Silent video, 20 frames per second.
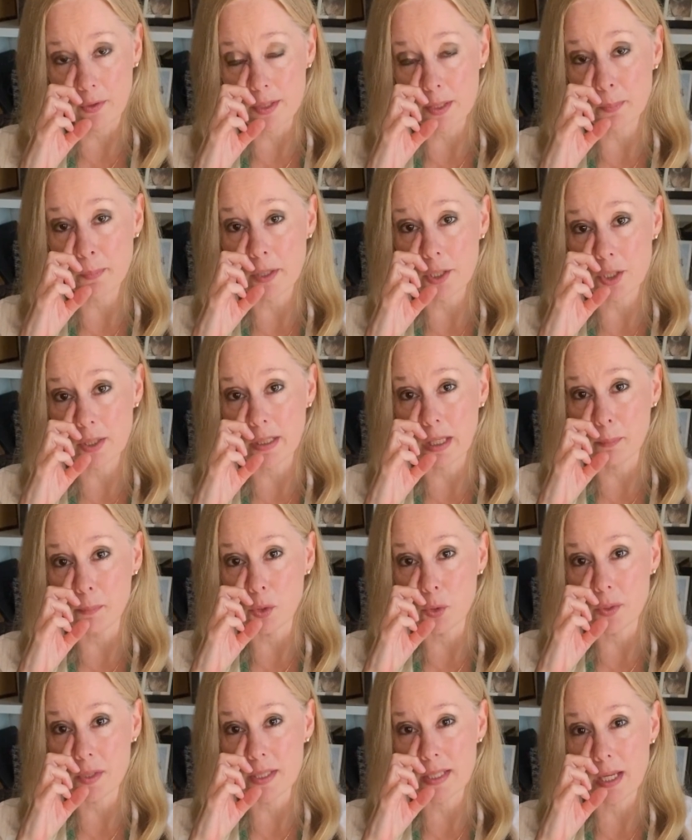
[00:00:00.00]
as much of that
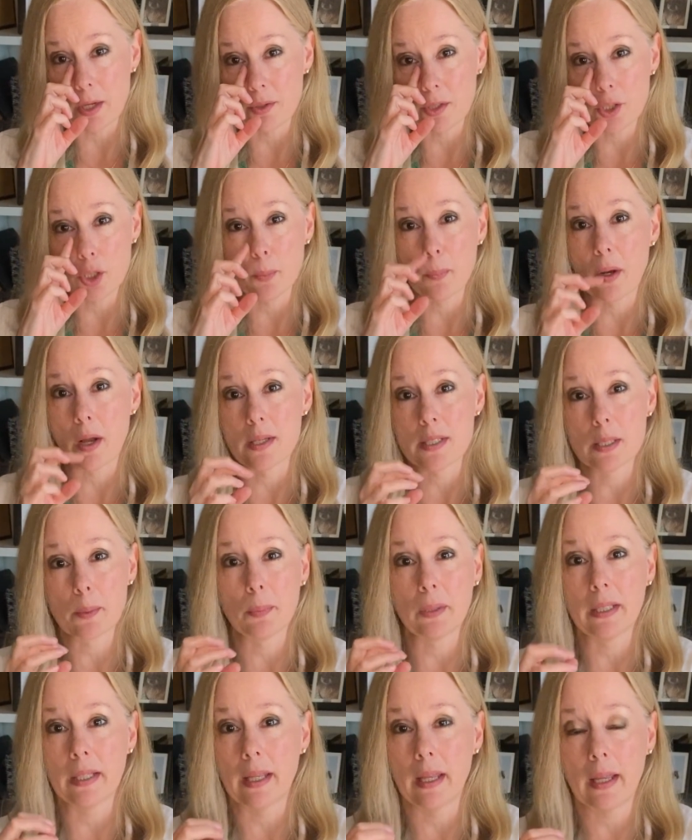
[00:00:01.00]
mucus out as you
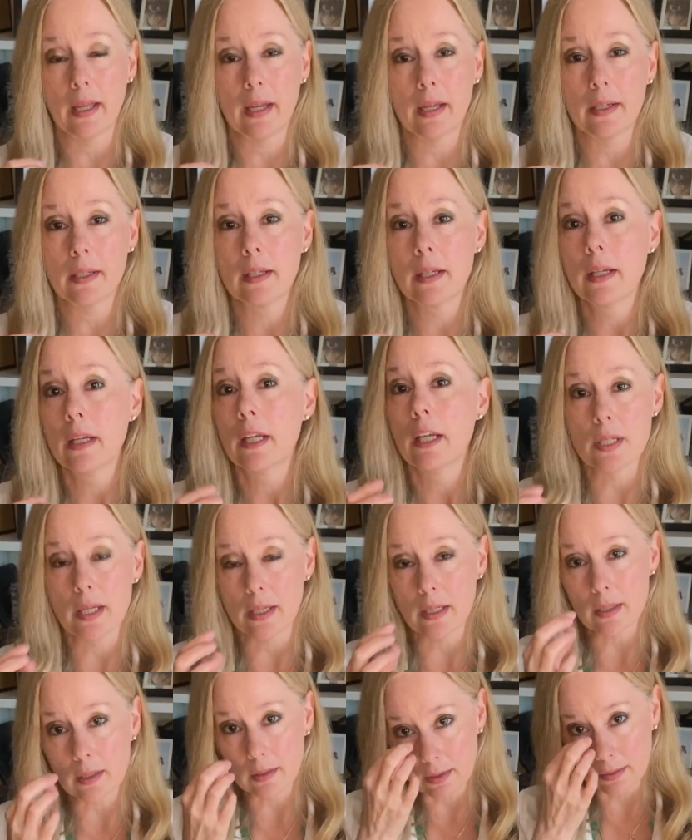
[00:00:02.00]
possibly can.
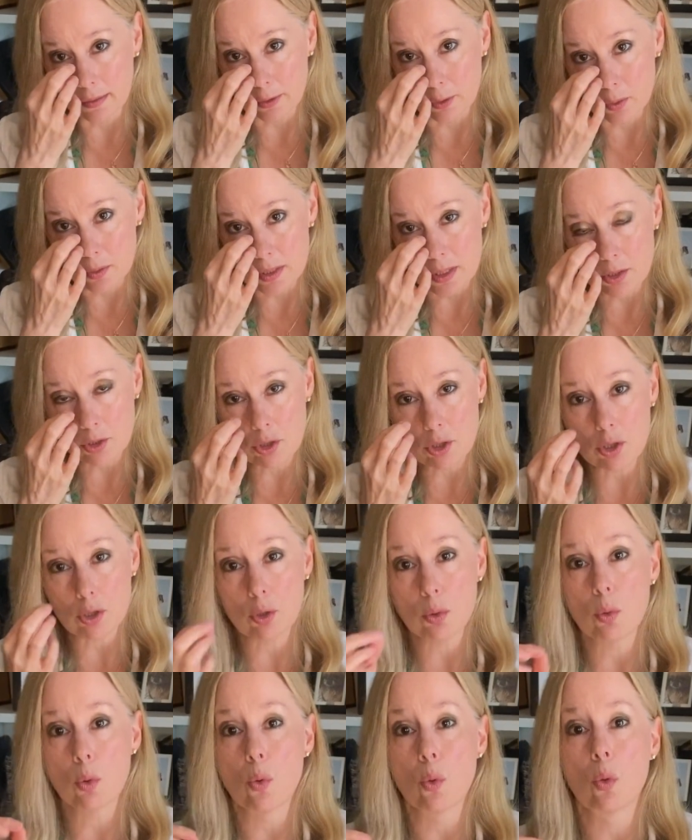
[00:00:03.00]
Take a little
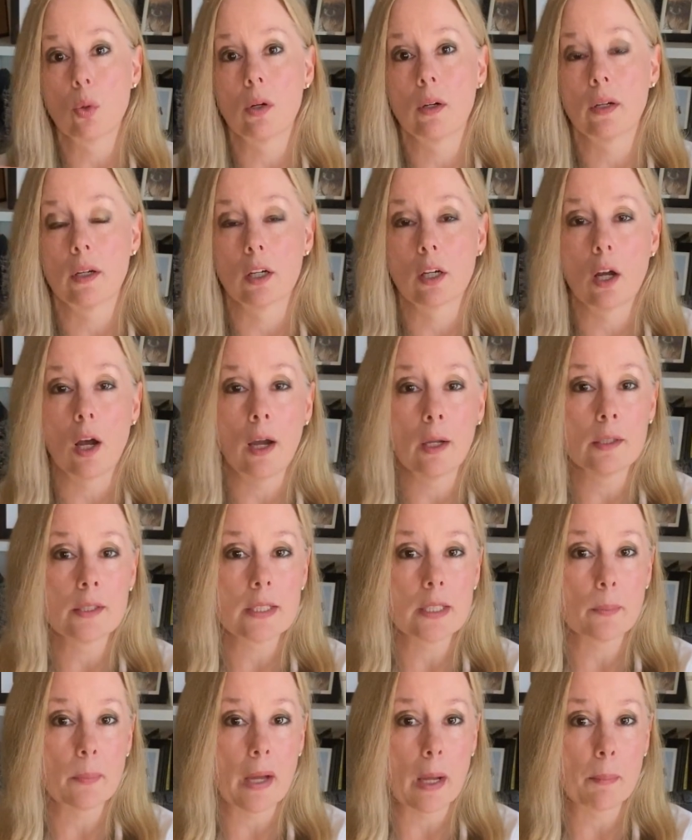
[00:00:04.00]
tissue or a cotton
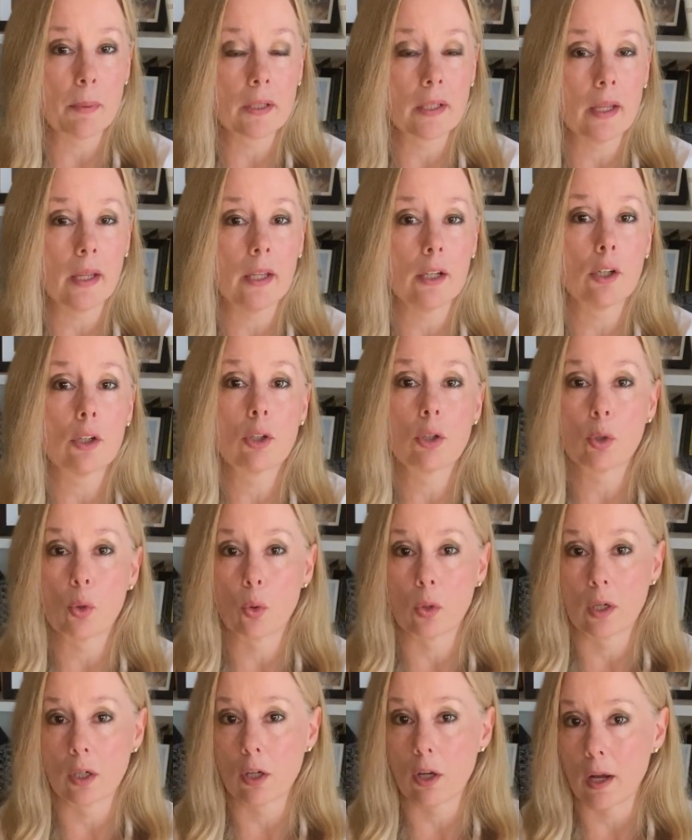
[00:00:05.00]
tip applicator
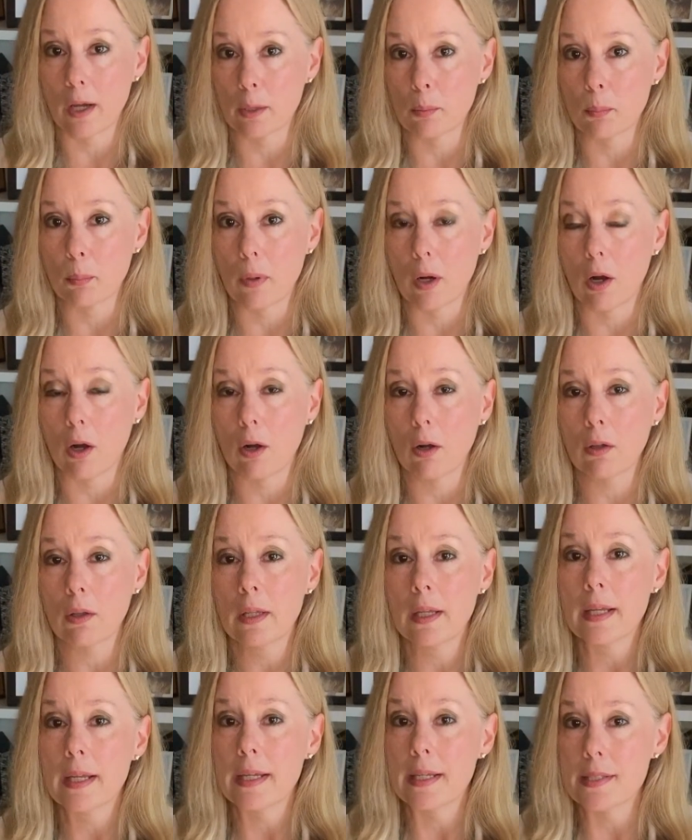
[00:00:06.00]
or a cotton ball
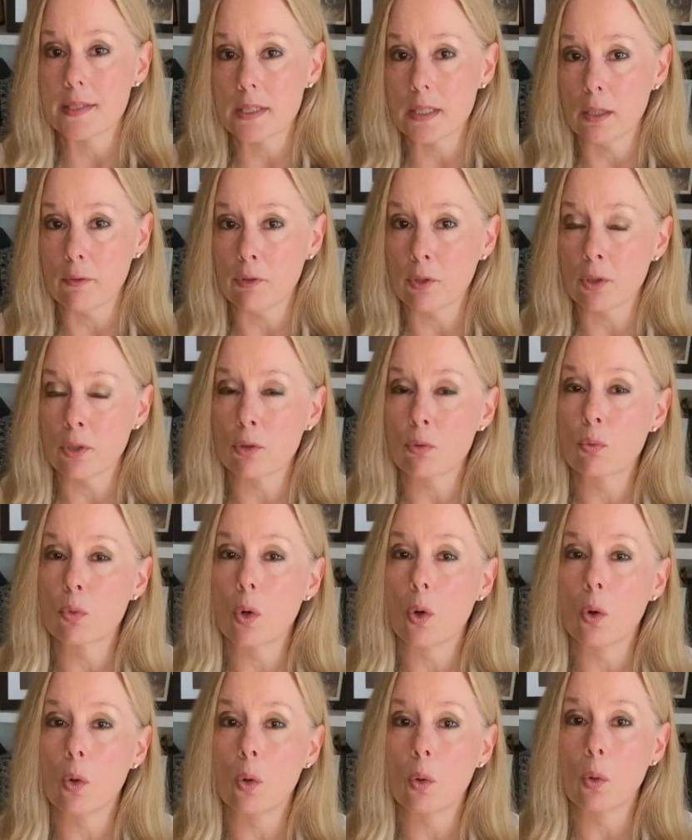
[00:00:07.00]
and see if you can
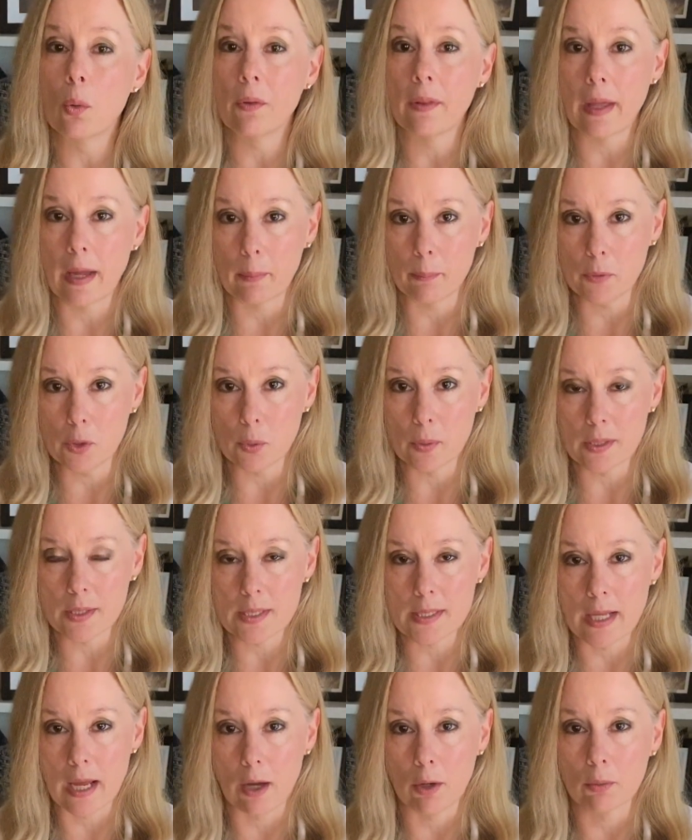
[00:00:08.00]
roll that
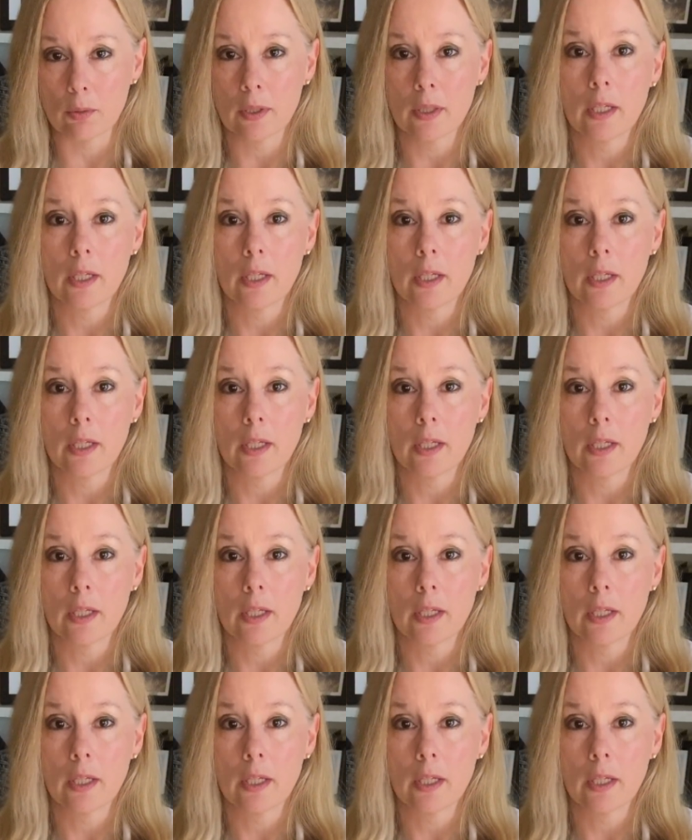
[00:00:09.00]
mucus out.